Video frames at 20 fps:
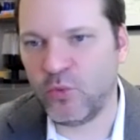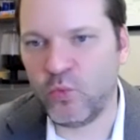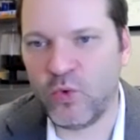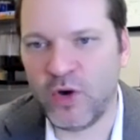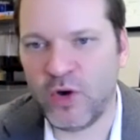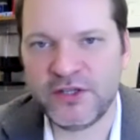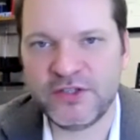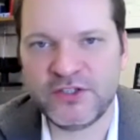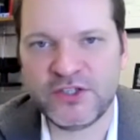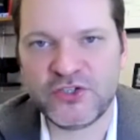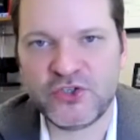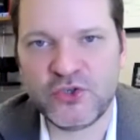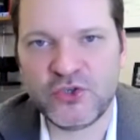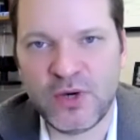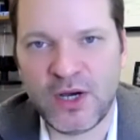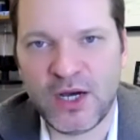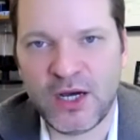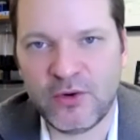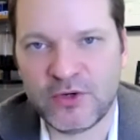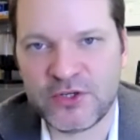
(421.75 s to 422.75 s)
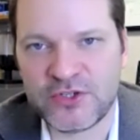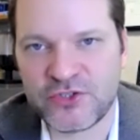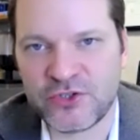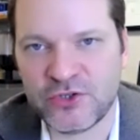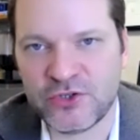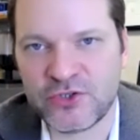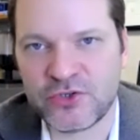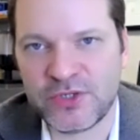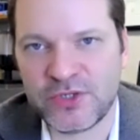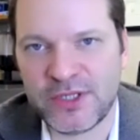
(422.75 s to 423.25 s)
one to two hour
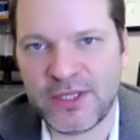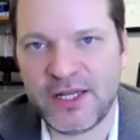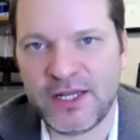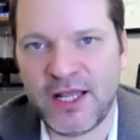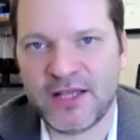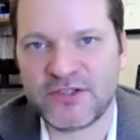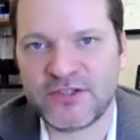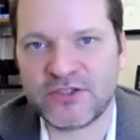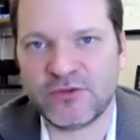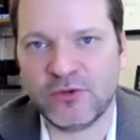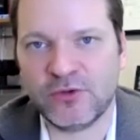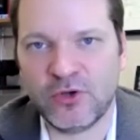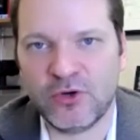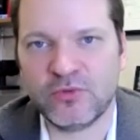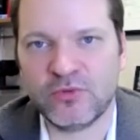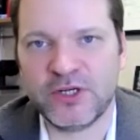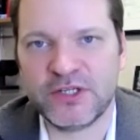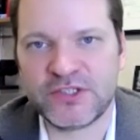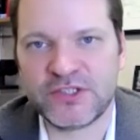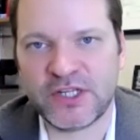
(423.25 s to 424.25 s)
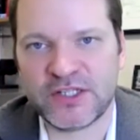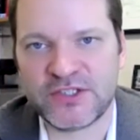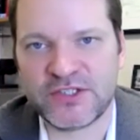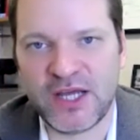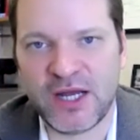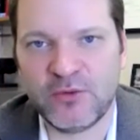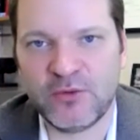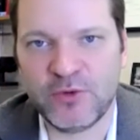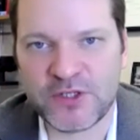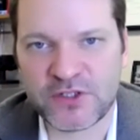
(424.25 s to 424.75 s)
surgery that has low risk. It's
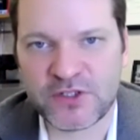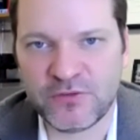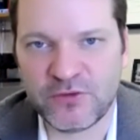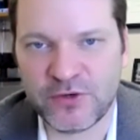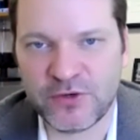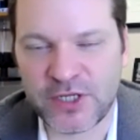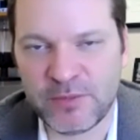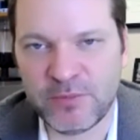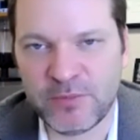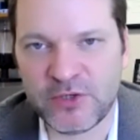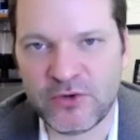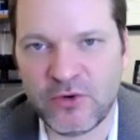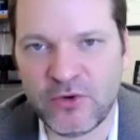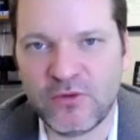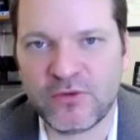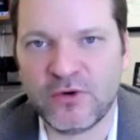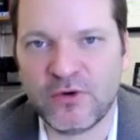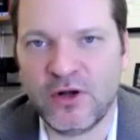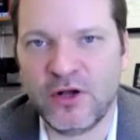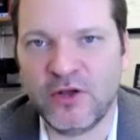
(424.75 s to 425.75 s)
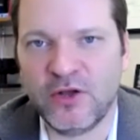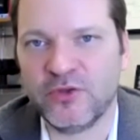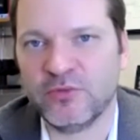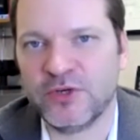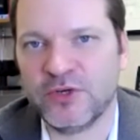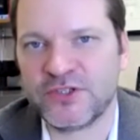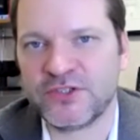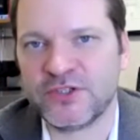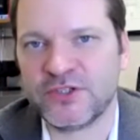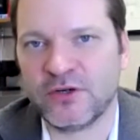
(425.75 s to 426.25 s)
not risk-free, but overall the
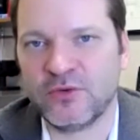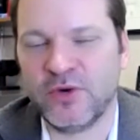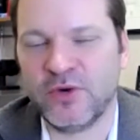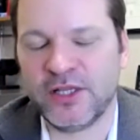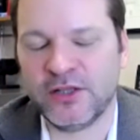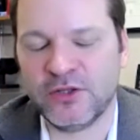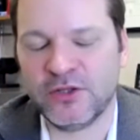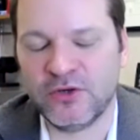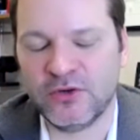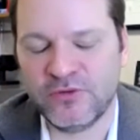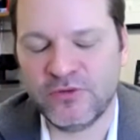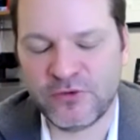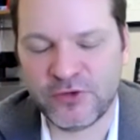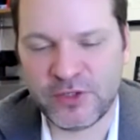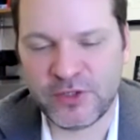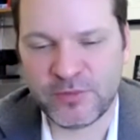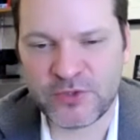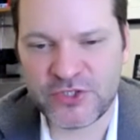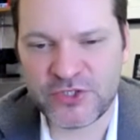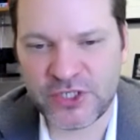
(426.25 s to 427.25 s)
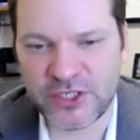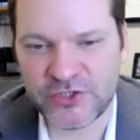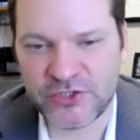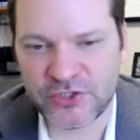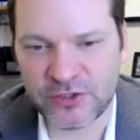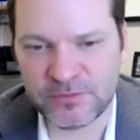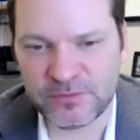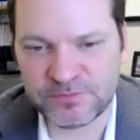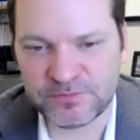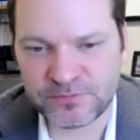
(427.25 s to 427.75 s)
risks are quite low for the
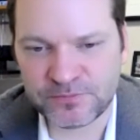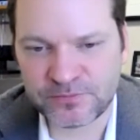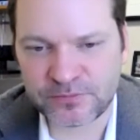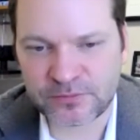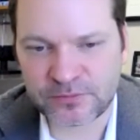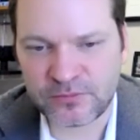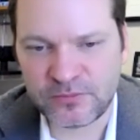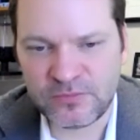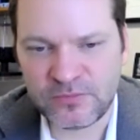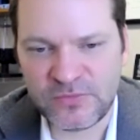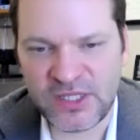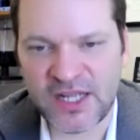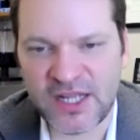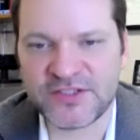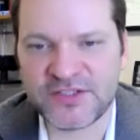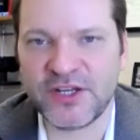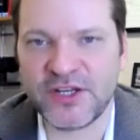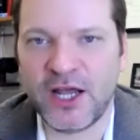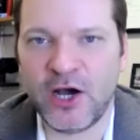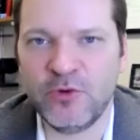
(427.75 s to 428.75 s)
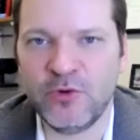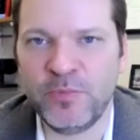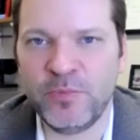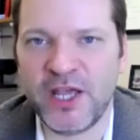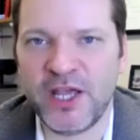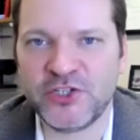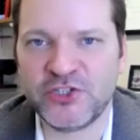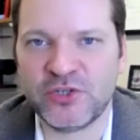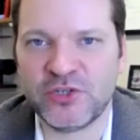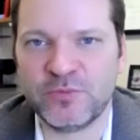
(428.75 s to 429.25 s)
procedure. It's an
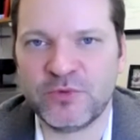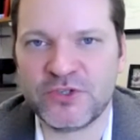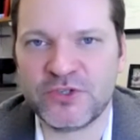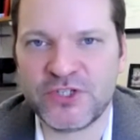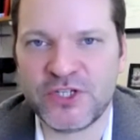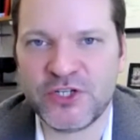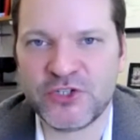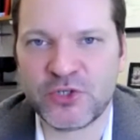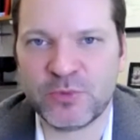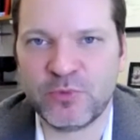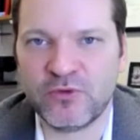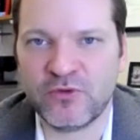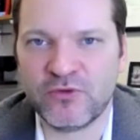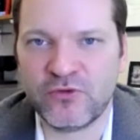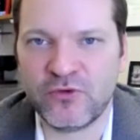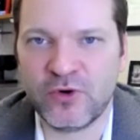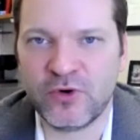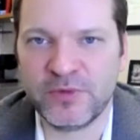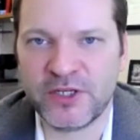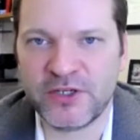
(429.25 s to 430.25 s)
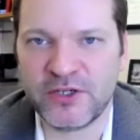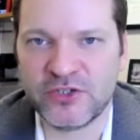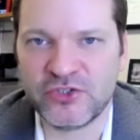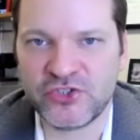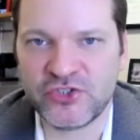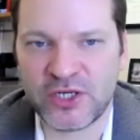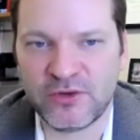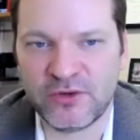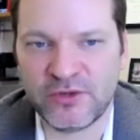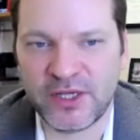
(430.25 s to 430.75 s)
outpatient procedure performed under
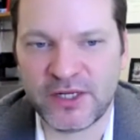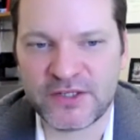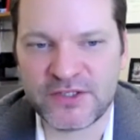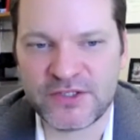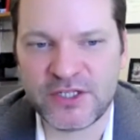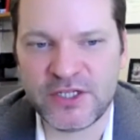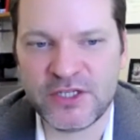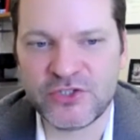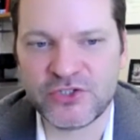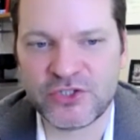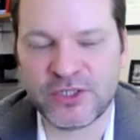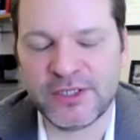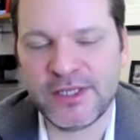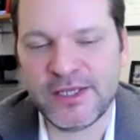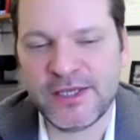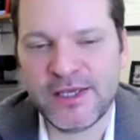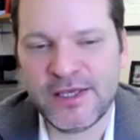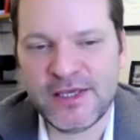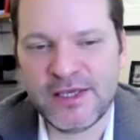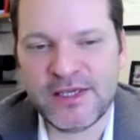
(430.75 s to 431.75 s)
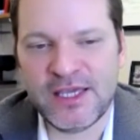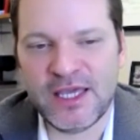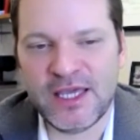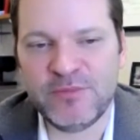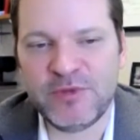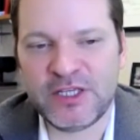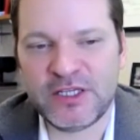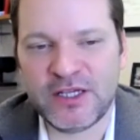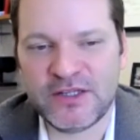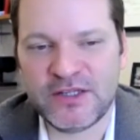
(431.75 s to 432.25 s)
general anesthesia. And
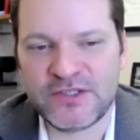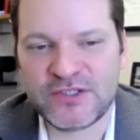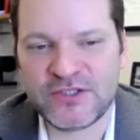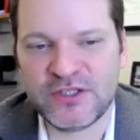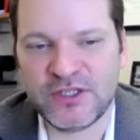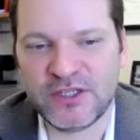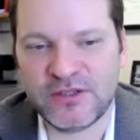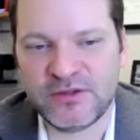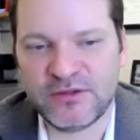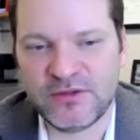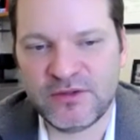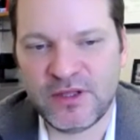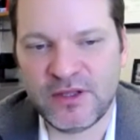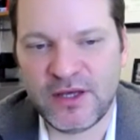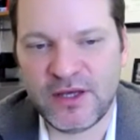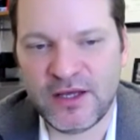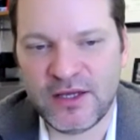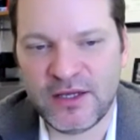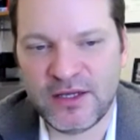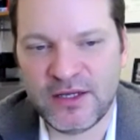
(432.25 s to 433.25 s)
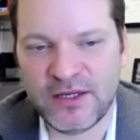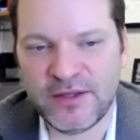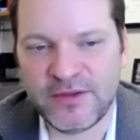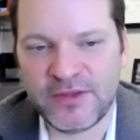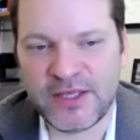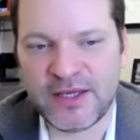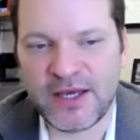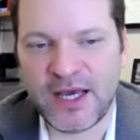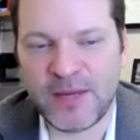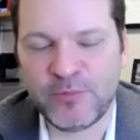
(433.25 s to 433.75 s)
because the uh,
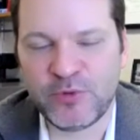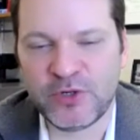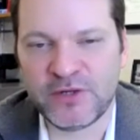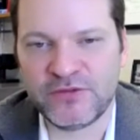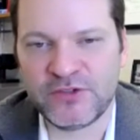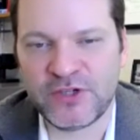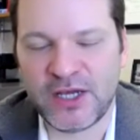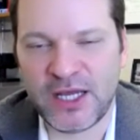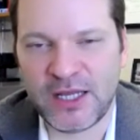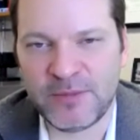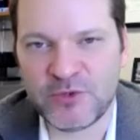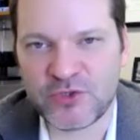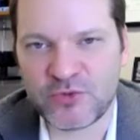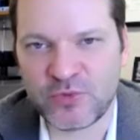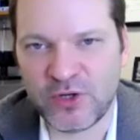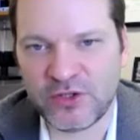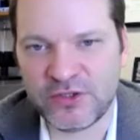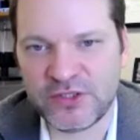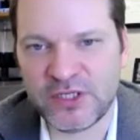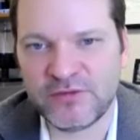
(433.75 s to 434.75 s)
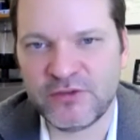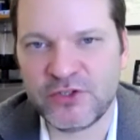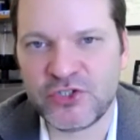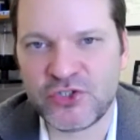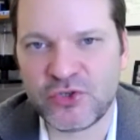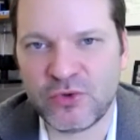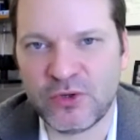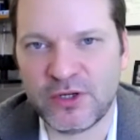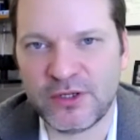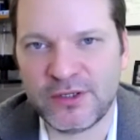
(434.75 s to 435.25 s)
the operative time is relatively
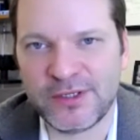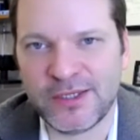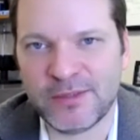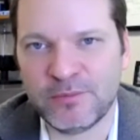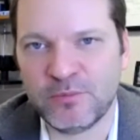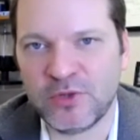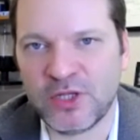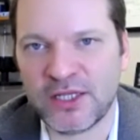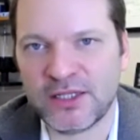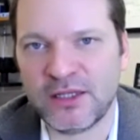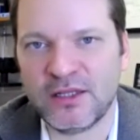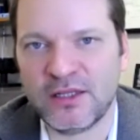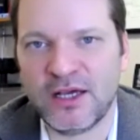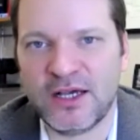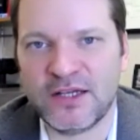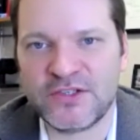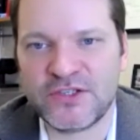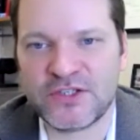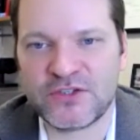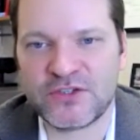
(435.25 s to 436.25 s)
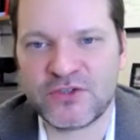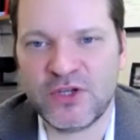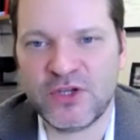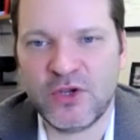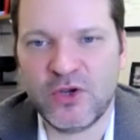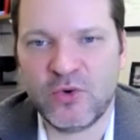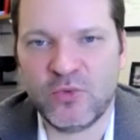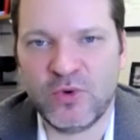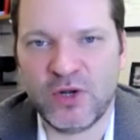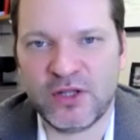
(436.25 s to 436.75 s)
short and blood loss is
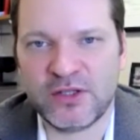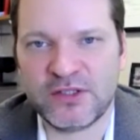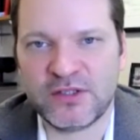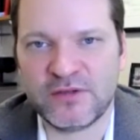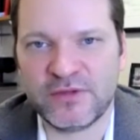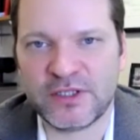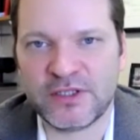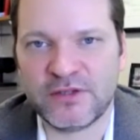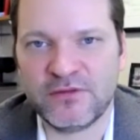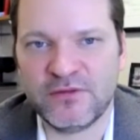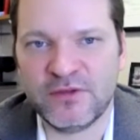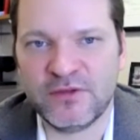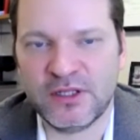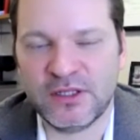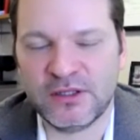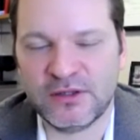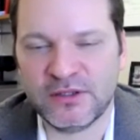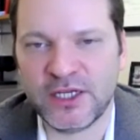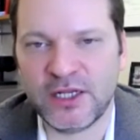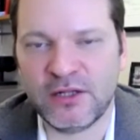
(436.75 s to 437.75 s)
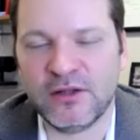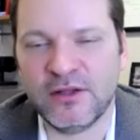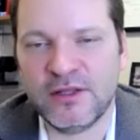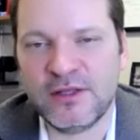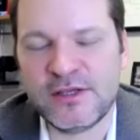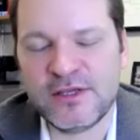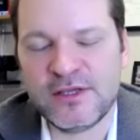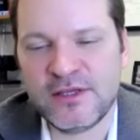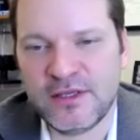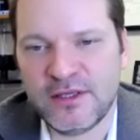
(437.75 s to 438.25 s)
relatively little,
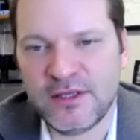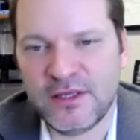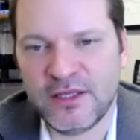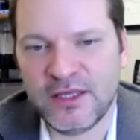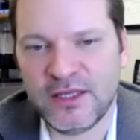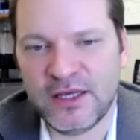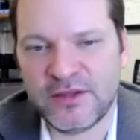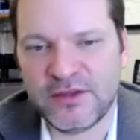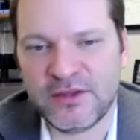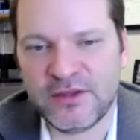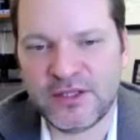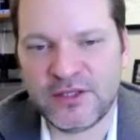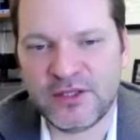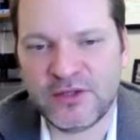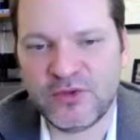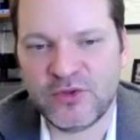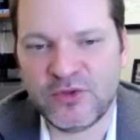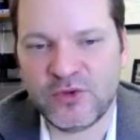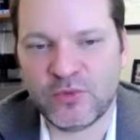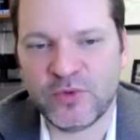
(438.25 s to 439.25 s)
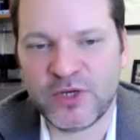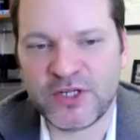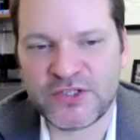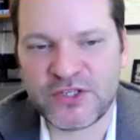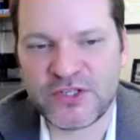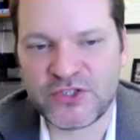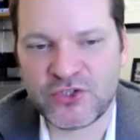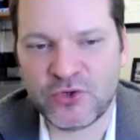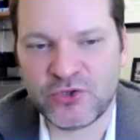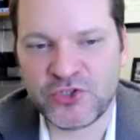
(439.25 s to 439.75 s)
uh, the, the risks
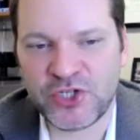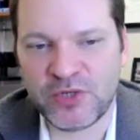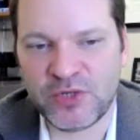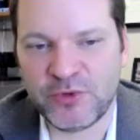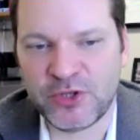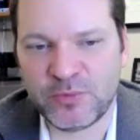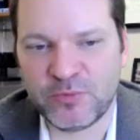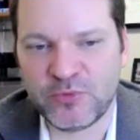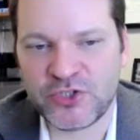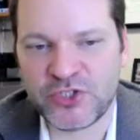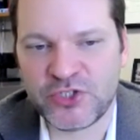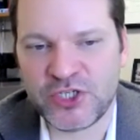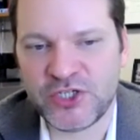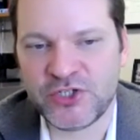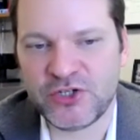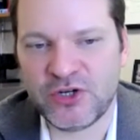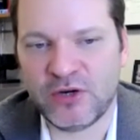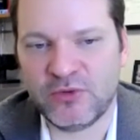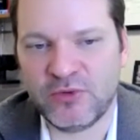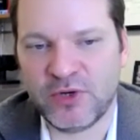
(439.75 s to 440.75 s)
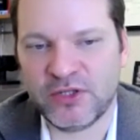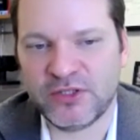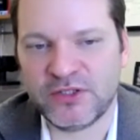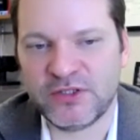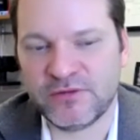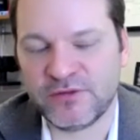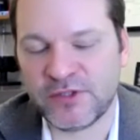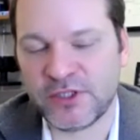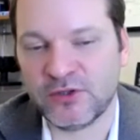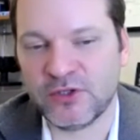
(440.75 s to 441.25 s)
associated with the procedure are
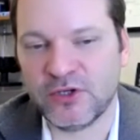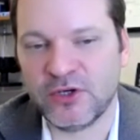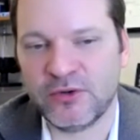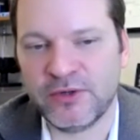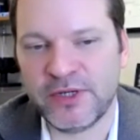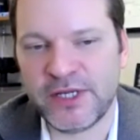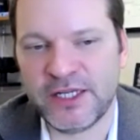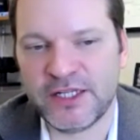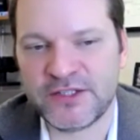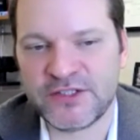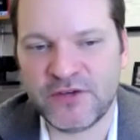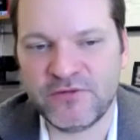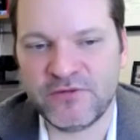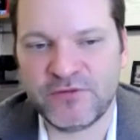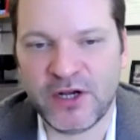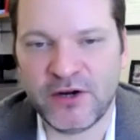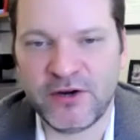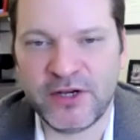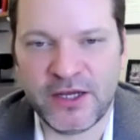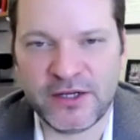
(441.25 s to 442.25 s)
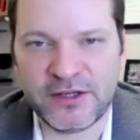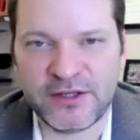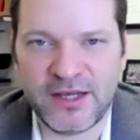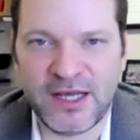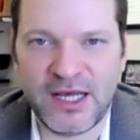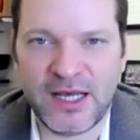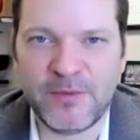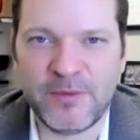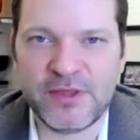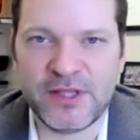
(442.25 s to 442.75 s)
relatively low. And it's very
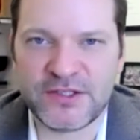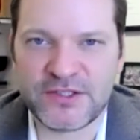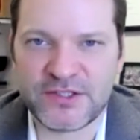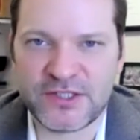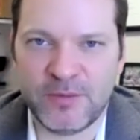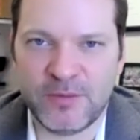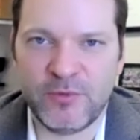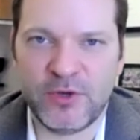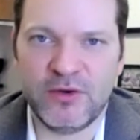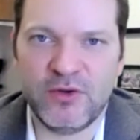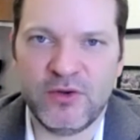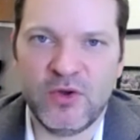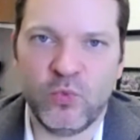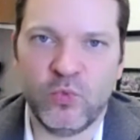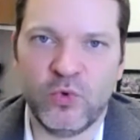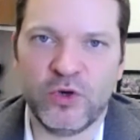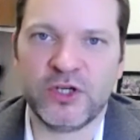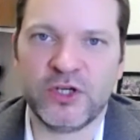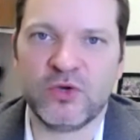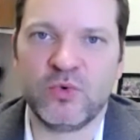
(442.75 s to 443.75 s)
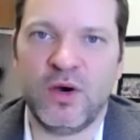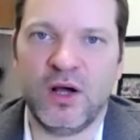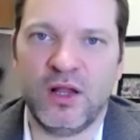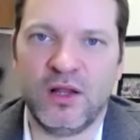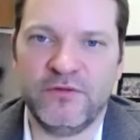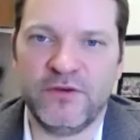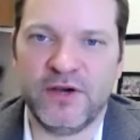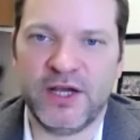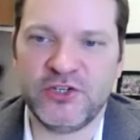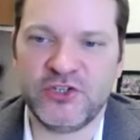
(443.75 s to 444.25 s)
uncommon that someone wouldn't
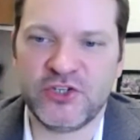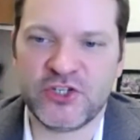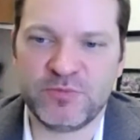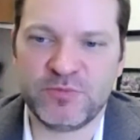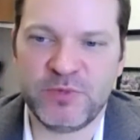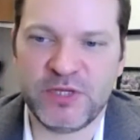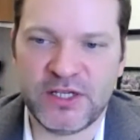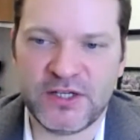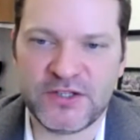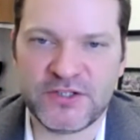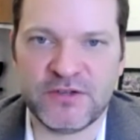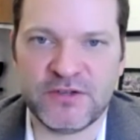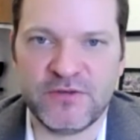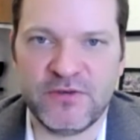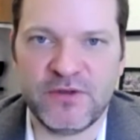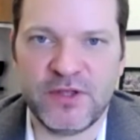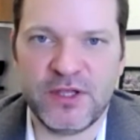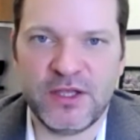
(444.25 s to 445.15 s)
qualify just because of